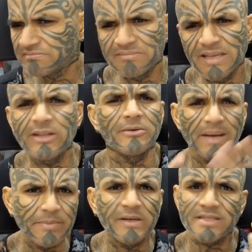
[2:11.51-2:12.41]
you know
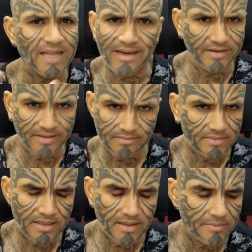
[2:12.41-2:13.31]
my personality
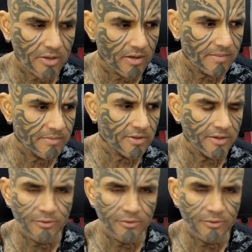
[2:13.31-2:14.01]
uh, i'm not i'm not the